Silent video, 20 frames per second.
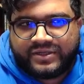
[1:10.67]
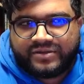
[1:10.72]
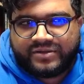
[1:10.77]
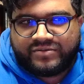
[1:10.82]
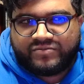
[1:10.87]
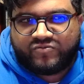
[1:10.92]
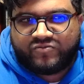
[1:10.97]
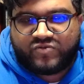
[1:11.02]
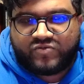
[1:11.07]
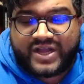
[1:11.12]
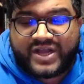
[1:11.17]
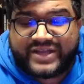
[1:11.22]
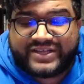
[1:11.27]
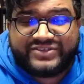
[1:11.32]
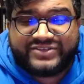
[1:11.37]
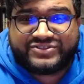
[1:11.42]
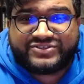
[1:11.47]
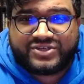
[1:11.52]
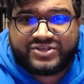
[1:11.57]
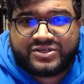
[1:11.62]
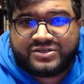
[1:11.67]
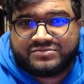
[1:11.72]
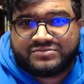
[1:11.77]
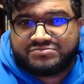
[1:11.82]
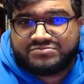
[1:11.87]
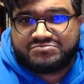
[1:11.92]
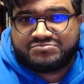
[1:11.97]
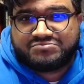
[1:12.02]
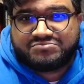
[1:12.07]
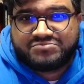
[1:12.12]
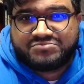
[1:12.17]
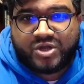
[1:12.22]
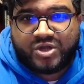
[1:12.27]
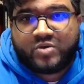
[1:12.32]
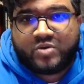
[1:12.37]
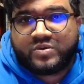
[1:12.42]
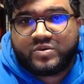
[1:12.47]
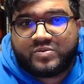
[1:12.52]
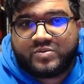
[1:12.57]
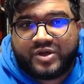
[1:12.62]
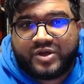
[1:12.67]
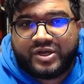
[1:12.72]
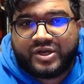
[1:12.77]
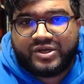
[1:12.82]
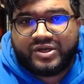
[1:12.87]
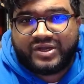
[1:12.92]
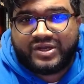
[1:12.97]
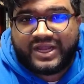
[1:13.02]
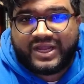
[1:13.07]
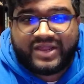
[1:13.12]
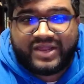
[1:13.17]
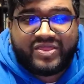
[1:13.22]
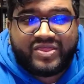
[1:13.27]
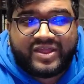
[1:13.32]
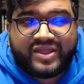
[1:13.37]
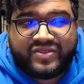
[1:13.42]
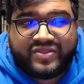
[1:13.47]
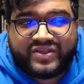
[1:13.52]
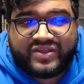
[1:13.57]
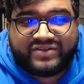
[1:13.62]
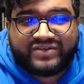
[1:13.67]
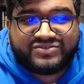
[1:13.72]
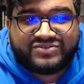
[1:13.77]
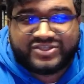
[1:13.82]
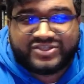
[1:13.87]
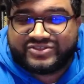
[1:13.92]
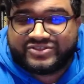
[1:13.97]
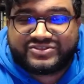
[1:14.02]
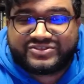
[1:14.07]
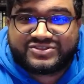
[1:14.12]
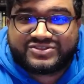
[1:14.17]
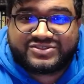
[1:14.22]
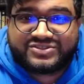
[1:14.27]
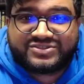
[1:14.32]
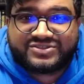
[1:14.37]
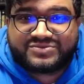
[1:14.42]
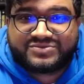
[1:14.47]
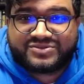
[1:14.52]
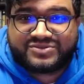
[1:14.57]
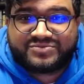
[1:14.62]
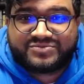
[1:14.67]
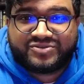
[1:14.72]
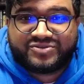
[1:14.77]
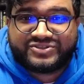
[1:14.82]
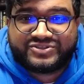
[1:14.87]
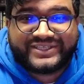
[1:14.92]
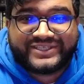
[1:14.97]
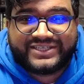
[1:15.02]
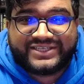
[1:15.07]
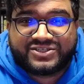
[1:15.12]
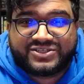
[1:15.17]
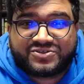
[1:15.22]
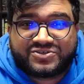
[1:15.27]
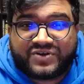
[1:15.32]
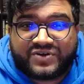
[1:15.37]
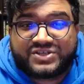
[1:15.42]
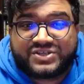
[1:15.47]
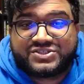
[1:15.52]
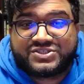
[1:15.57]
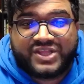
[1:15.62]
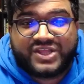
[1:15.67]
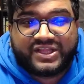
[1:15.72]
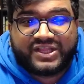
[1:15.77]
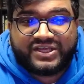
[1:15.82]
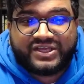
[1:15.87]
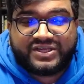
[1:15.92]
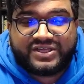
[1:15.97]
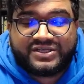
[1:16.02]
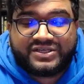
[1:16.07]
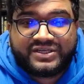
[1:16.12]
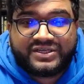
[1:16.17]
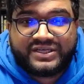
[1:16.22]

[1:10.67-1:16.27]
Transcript: Rocky start, 0-1, and then they've just proceeded to crush the league.